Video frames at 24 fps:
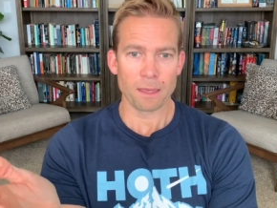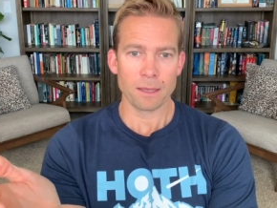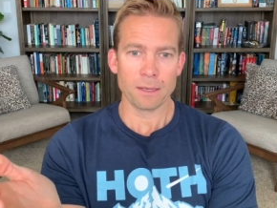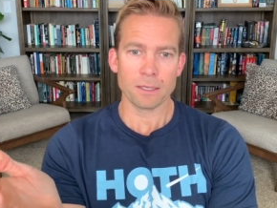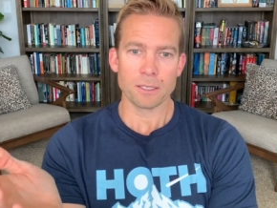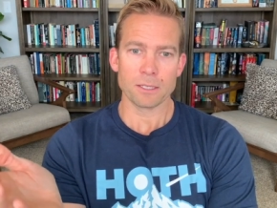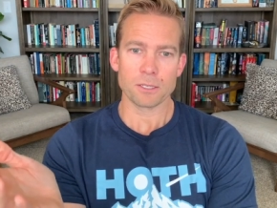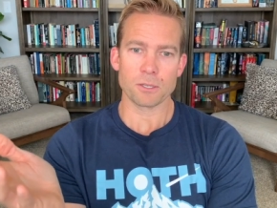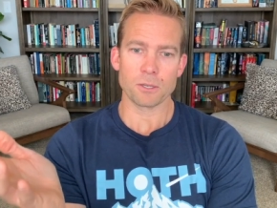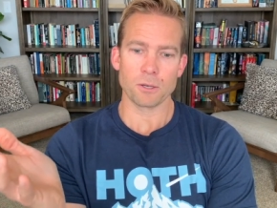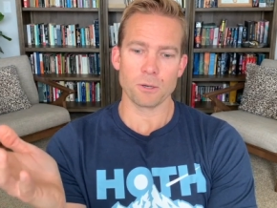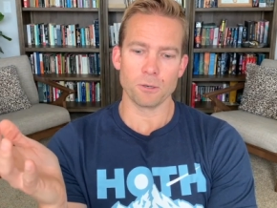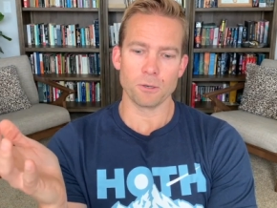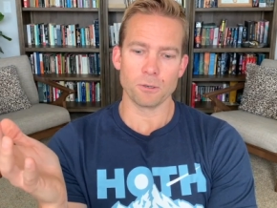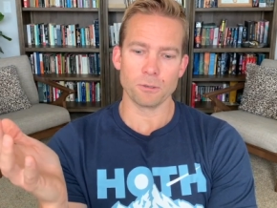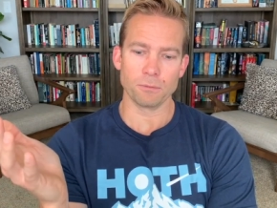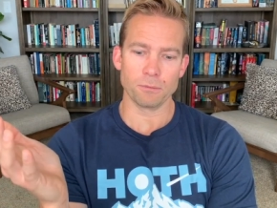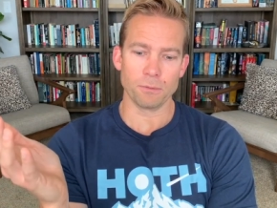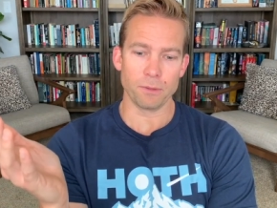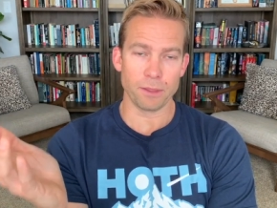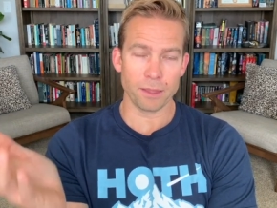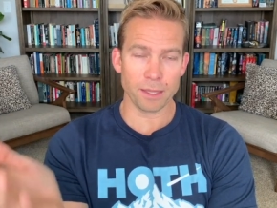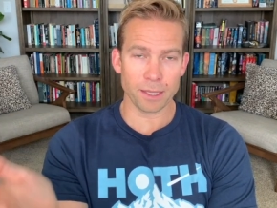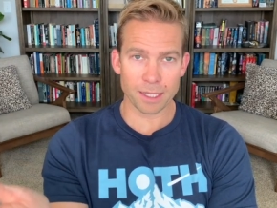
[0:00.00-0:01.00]
So
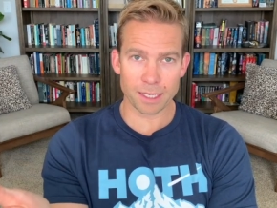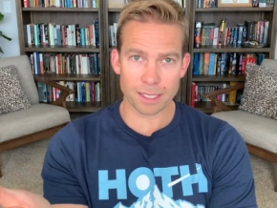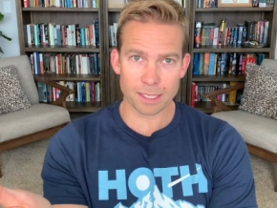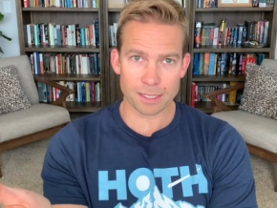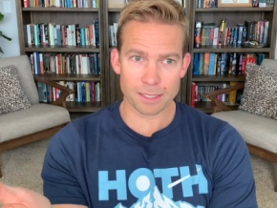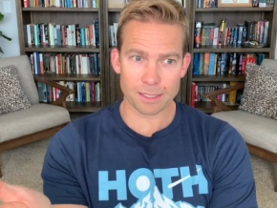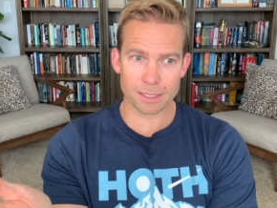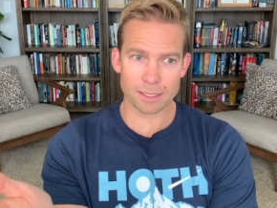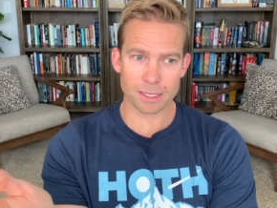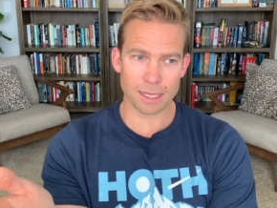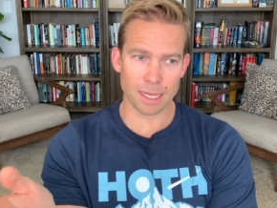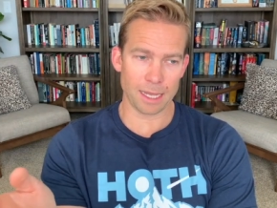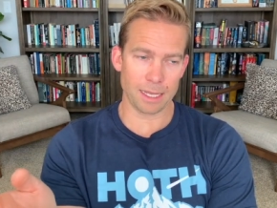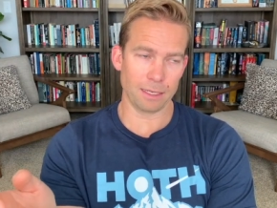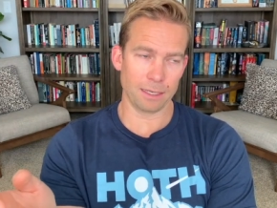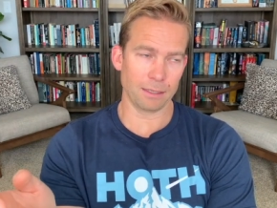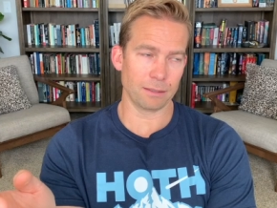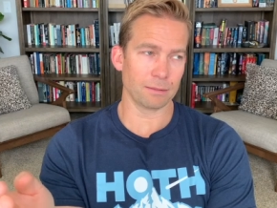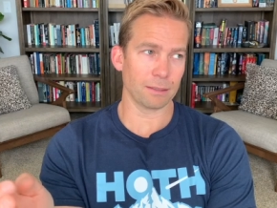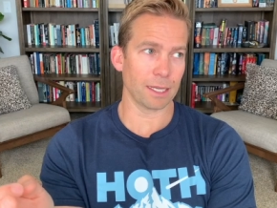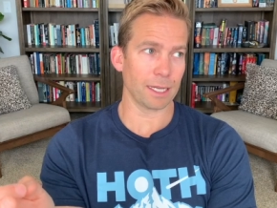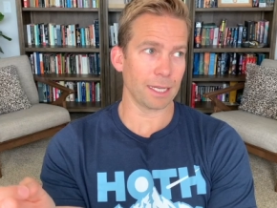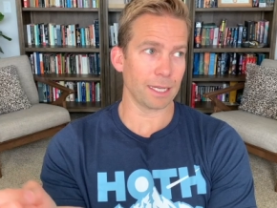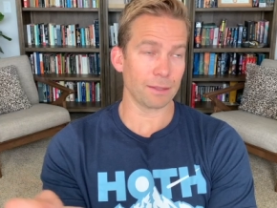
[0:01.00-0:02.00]
this and
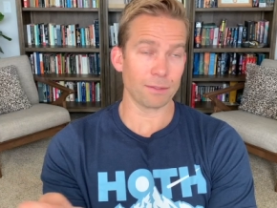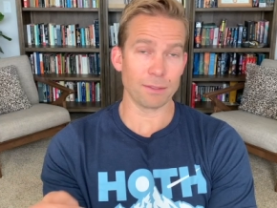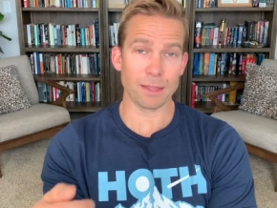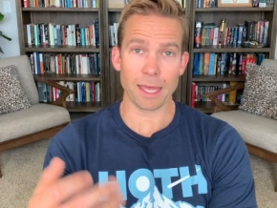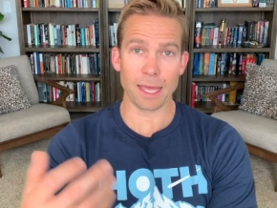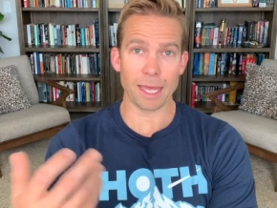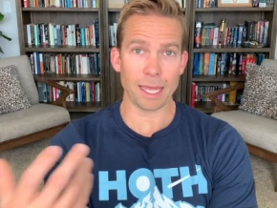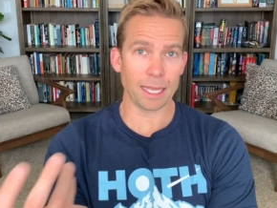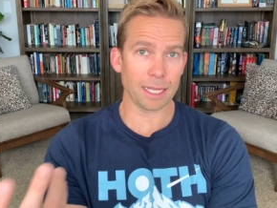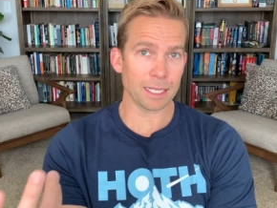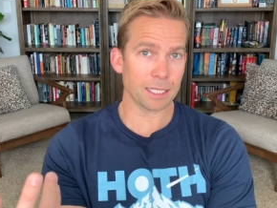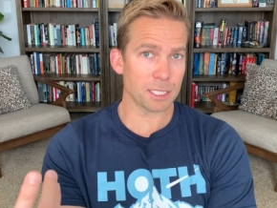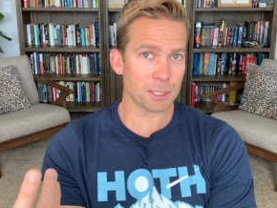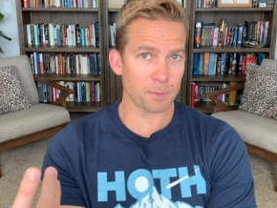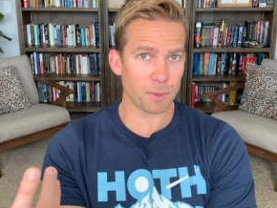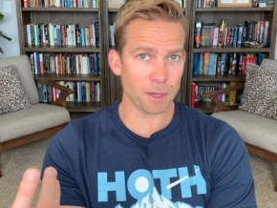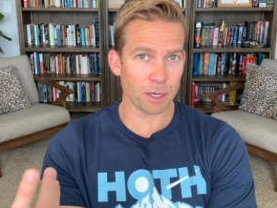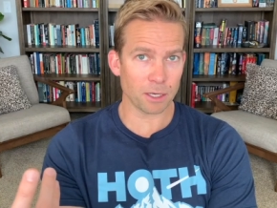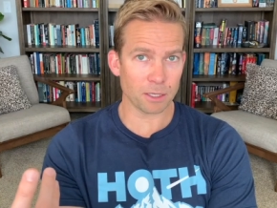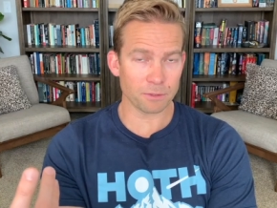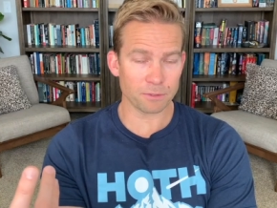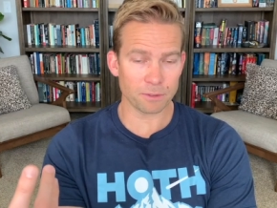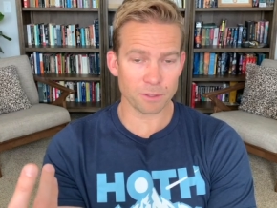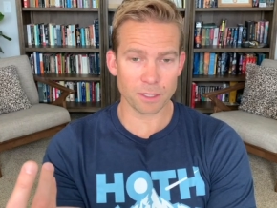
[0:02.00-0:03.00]
like the aid
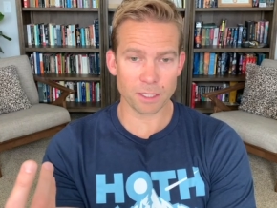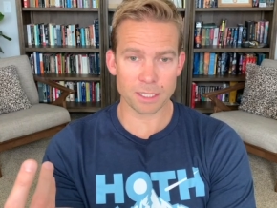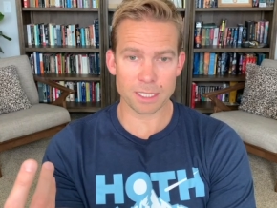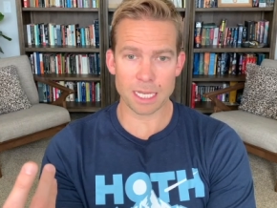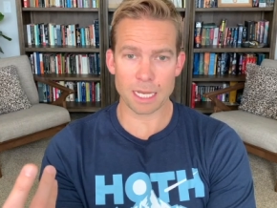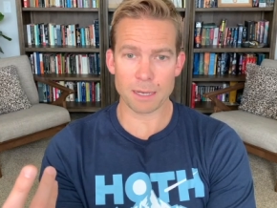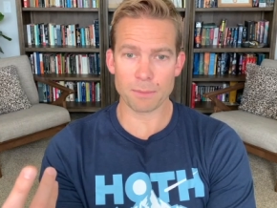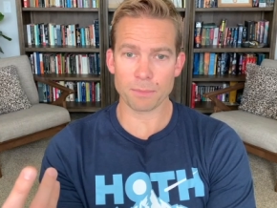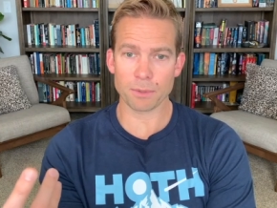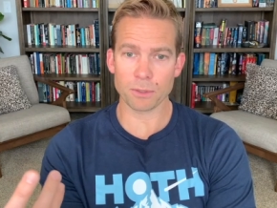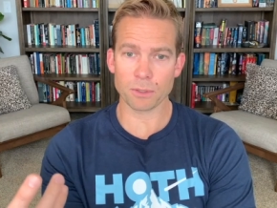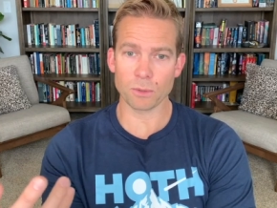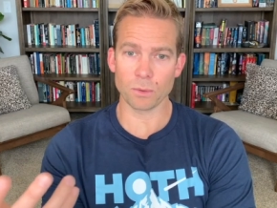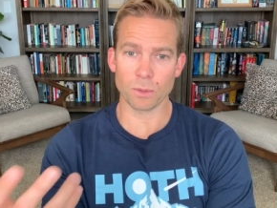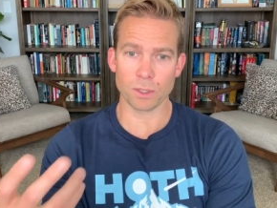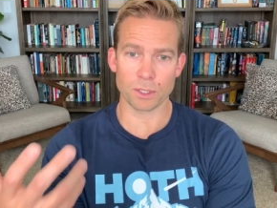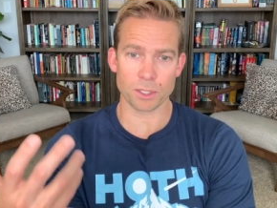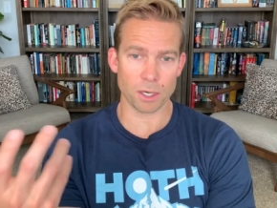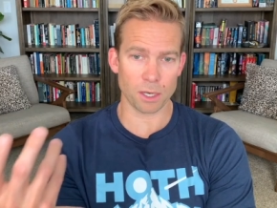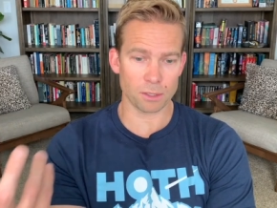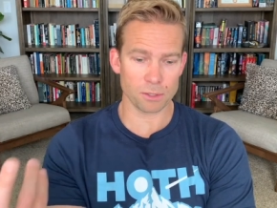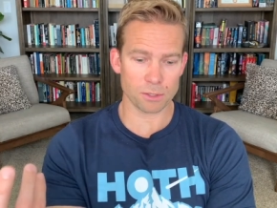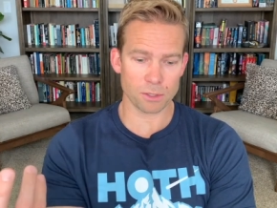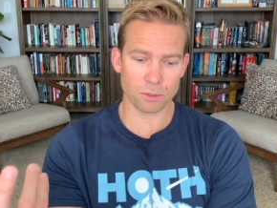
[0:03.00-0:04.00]
spell, for example, which
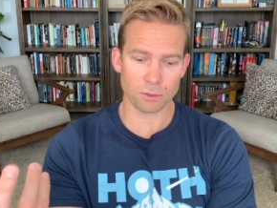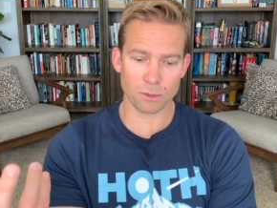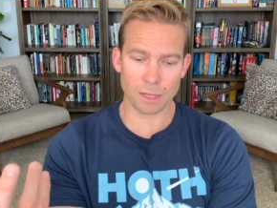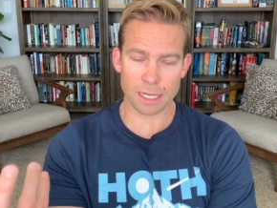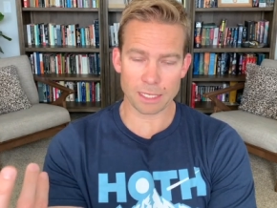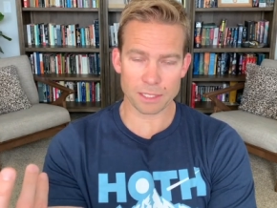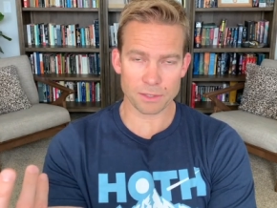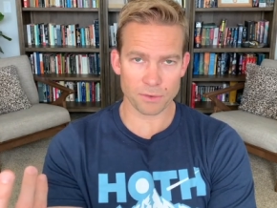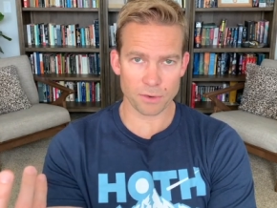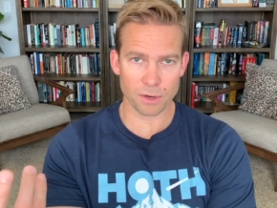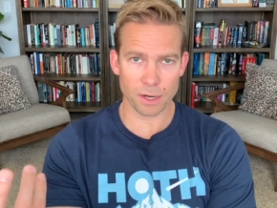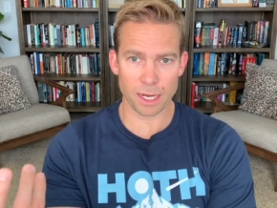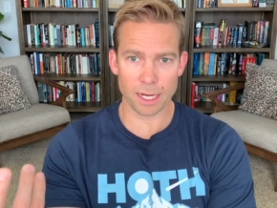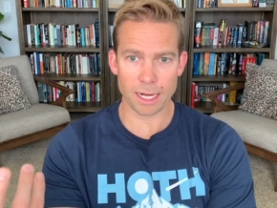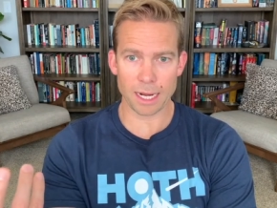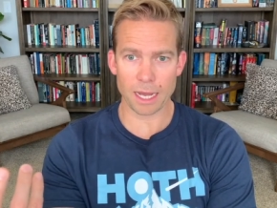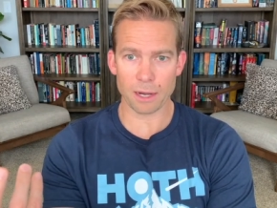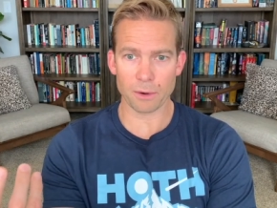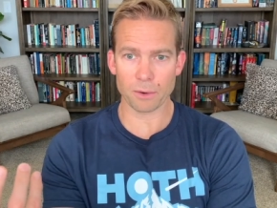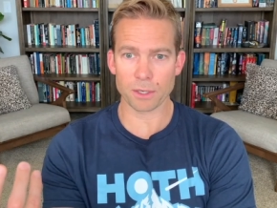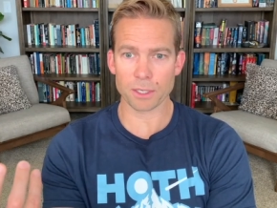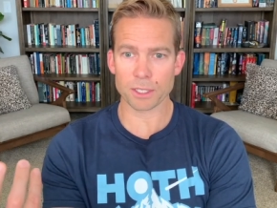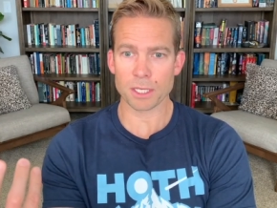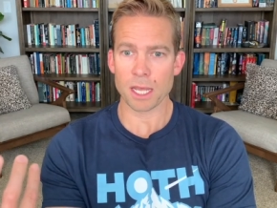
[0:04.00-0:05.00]
also lasts for 8
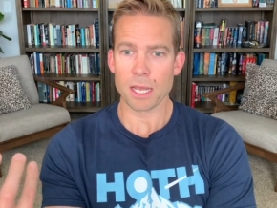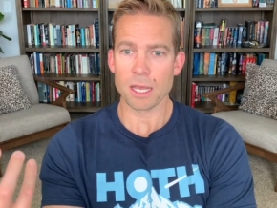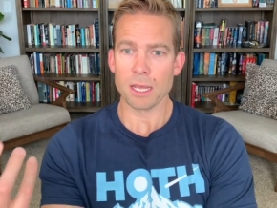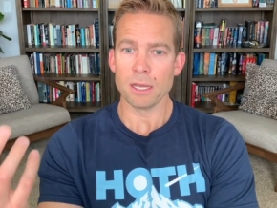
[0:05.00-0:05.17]
hours,